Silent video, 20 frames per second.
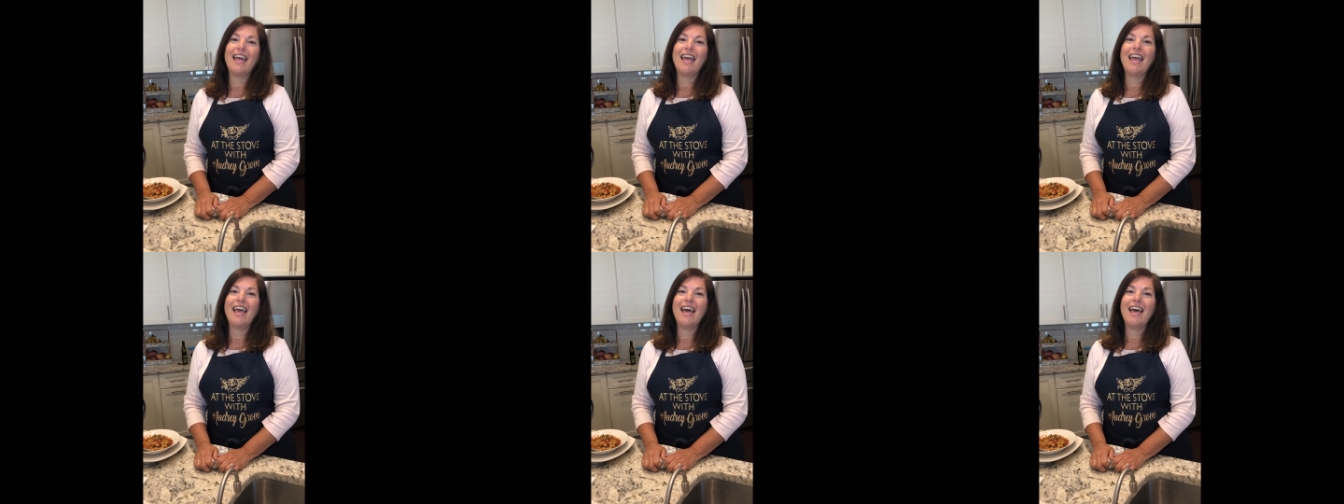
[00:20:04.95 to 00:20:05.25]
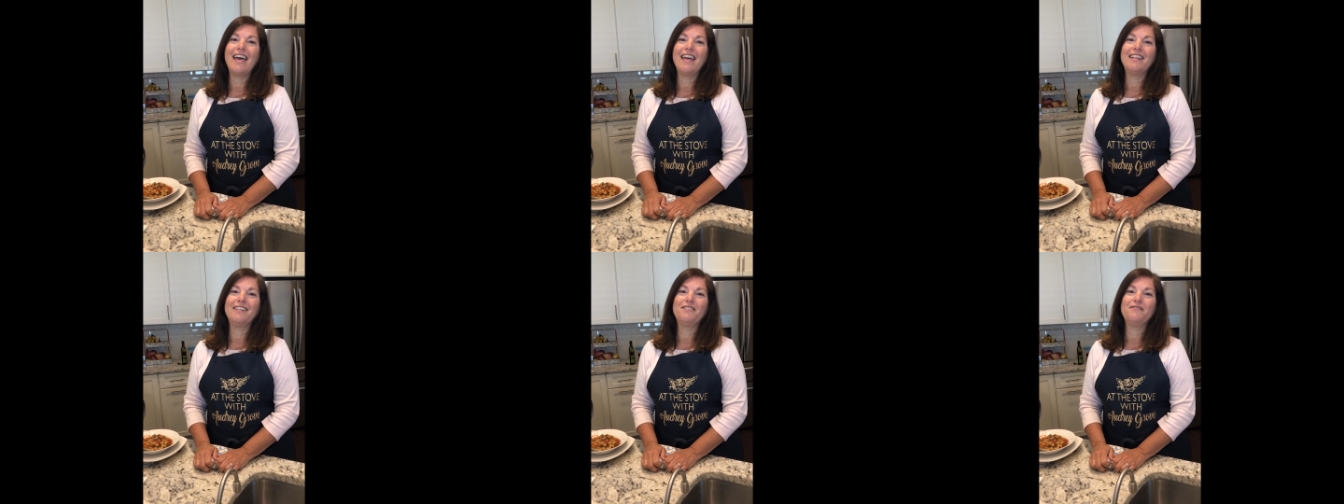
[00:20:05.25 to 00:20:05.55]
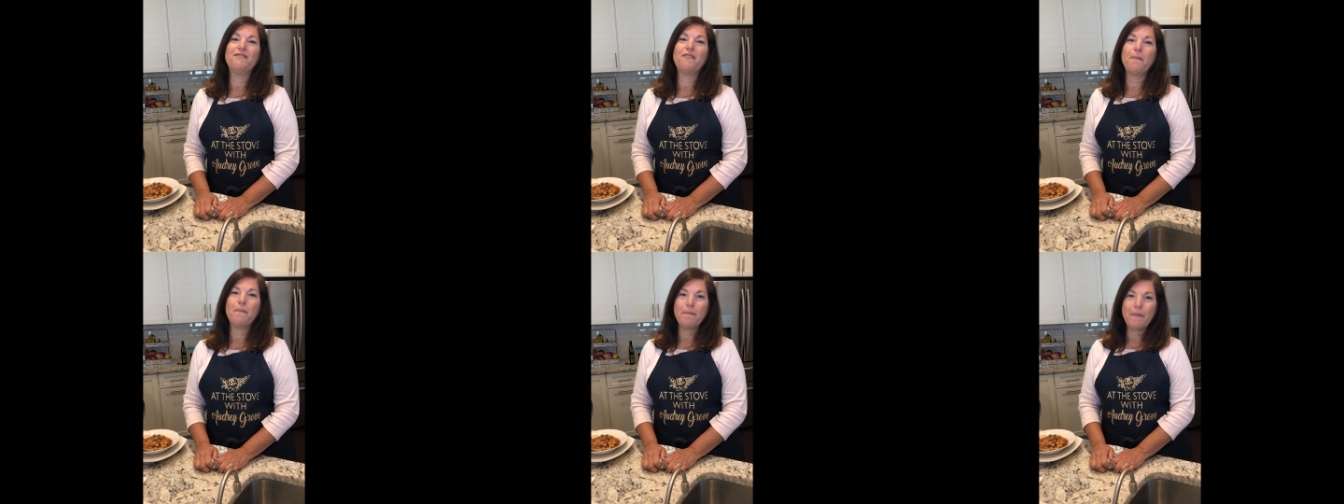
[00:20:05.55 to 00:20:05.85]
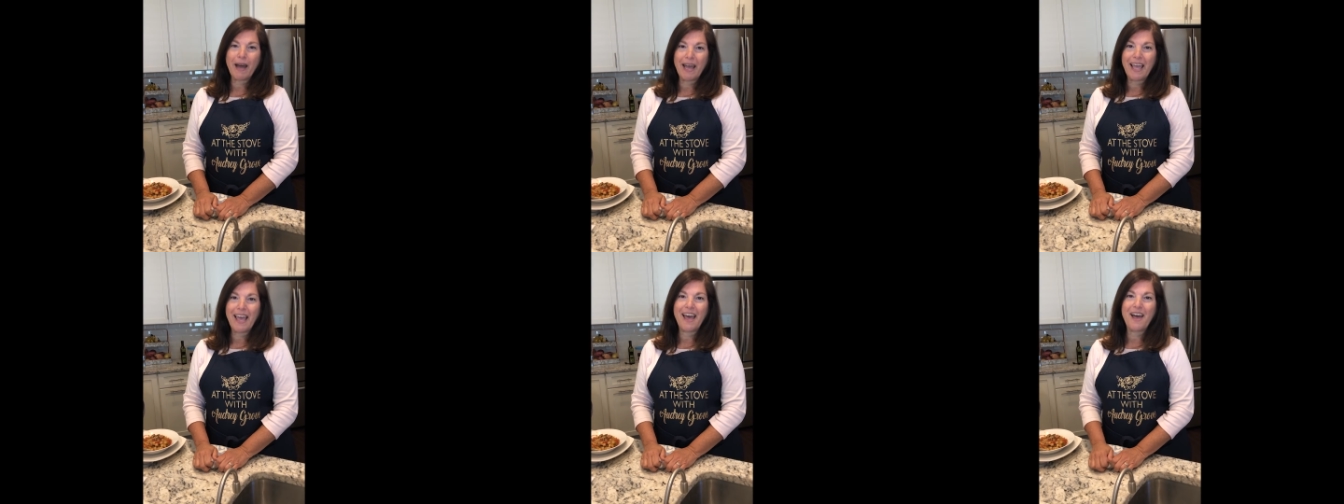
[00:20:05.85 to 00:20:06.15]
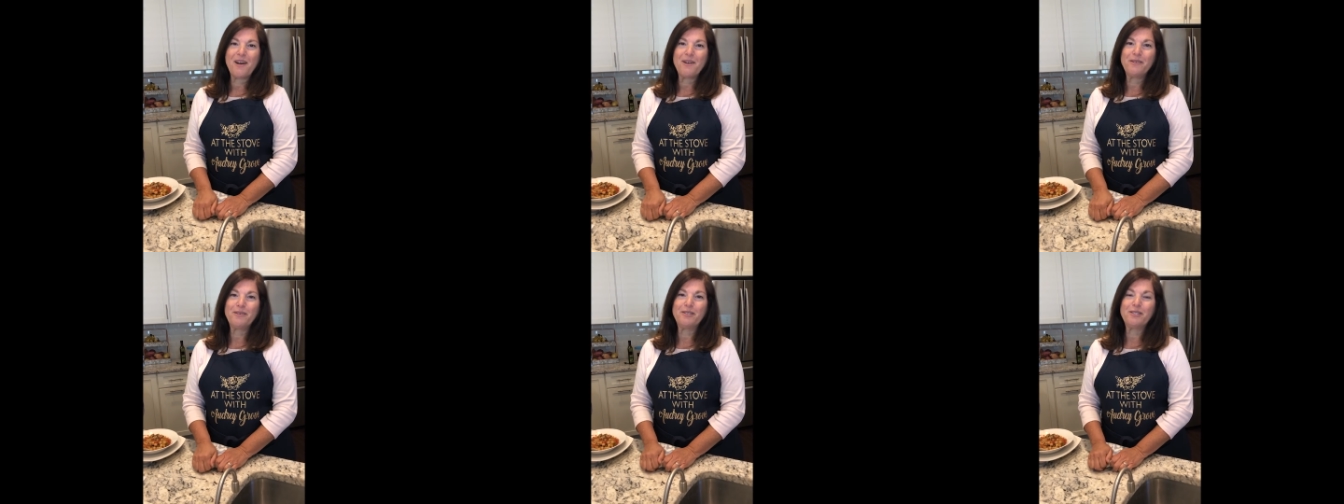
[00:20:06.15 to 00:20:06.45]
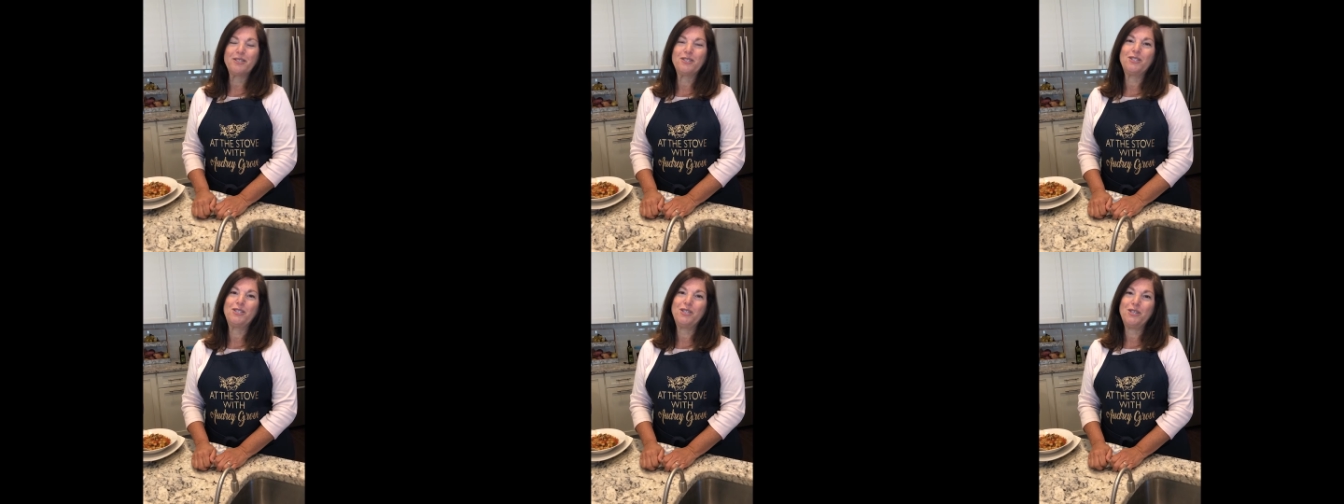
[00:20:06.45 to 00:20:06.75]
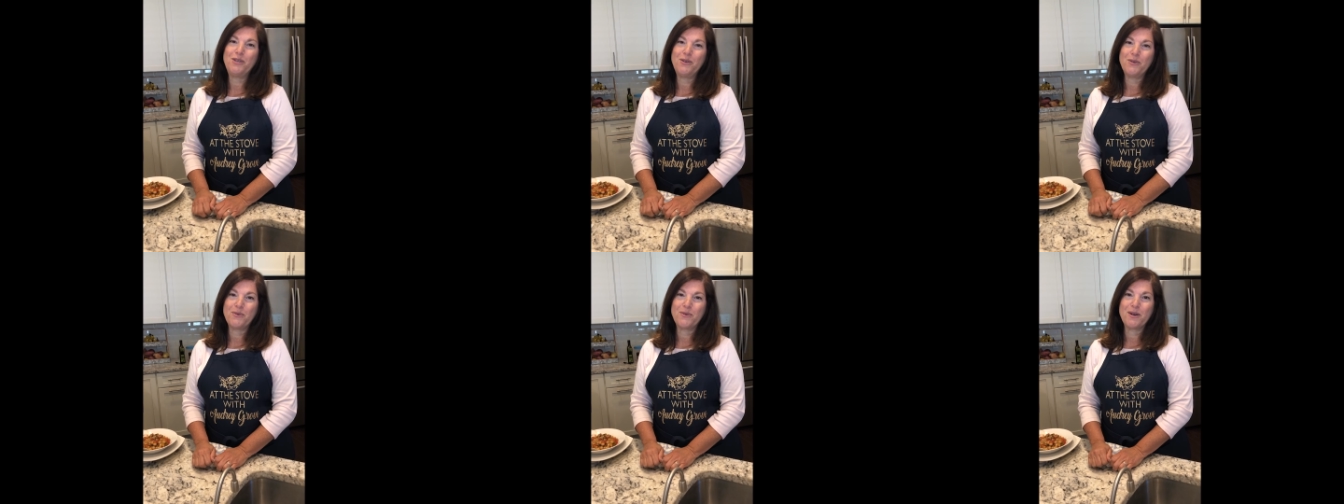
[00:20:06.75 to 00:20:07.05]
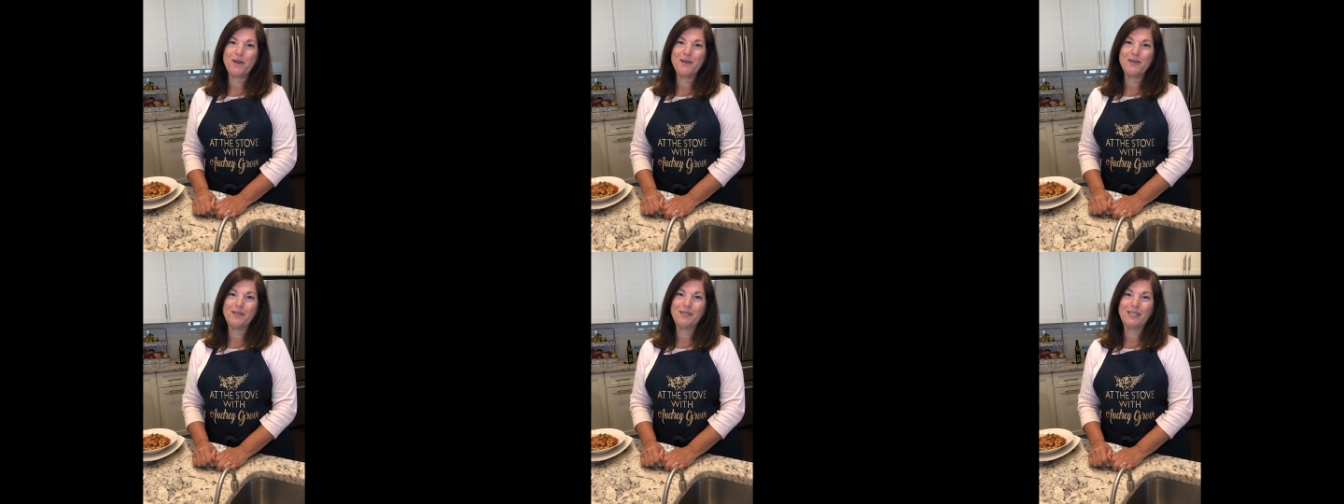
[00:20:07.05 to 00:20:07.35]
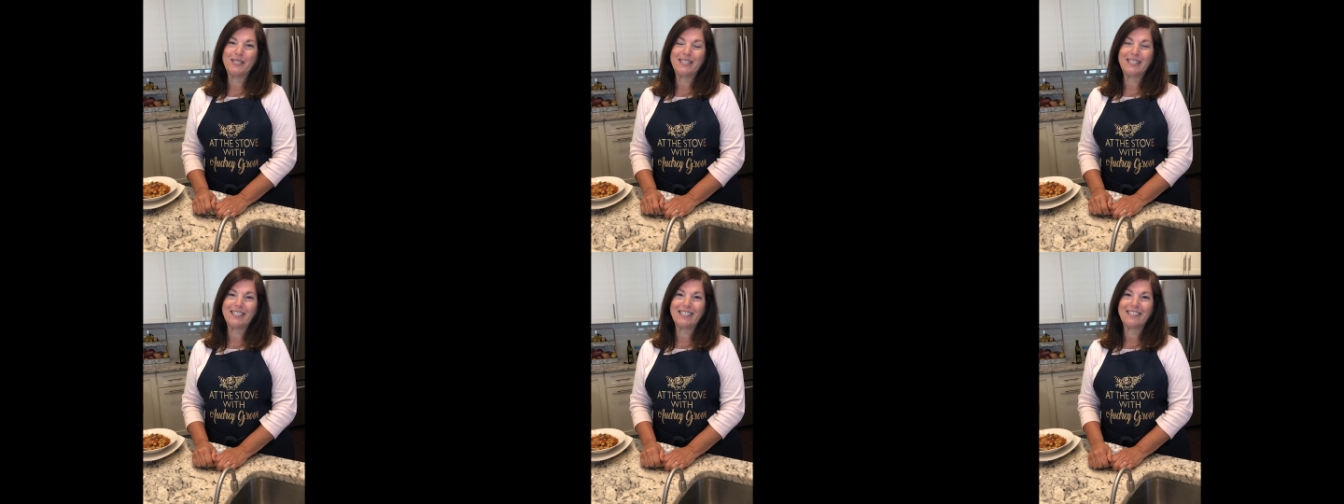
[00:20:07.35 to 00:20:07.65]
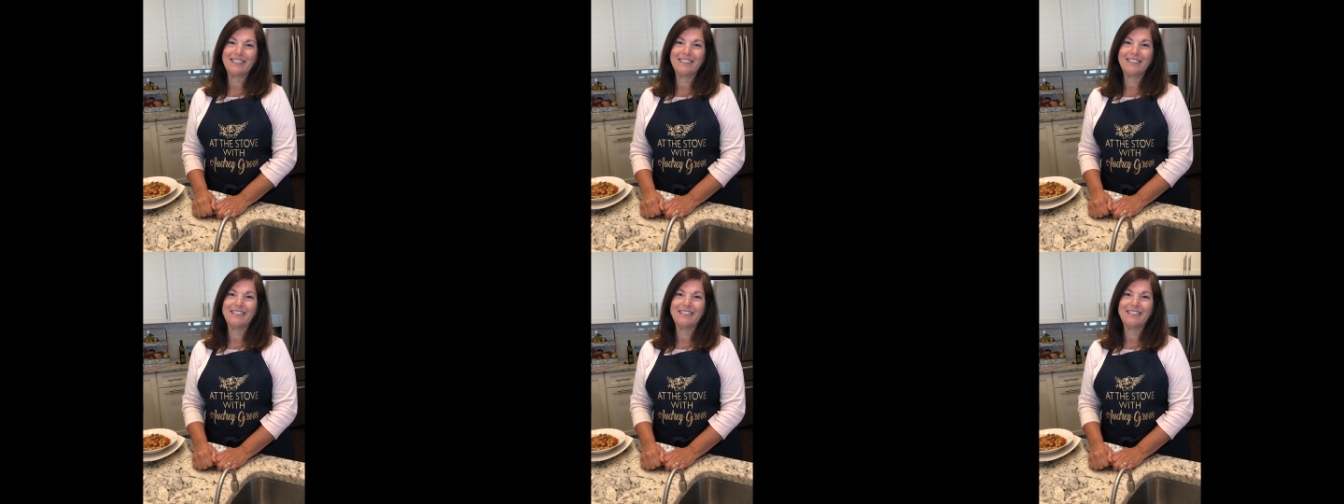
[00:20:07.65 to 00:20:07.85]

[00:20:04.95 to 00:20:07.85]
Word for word: And from my house to yours,